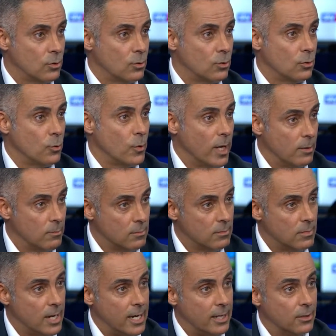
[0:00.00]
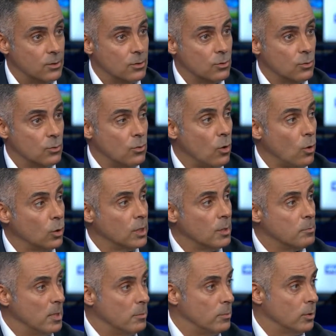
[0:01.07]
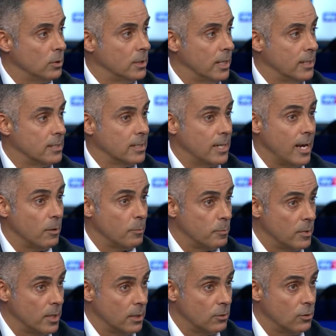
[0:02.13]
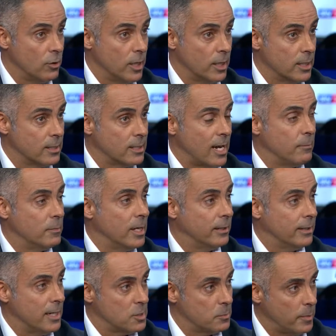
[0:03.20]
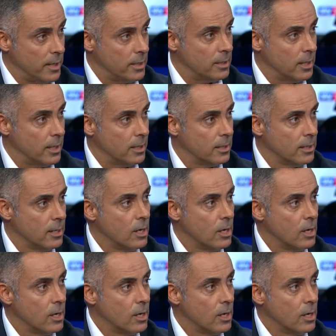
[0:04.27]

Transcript: to him and to all the people that helped me during the time that I spent there,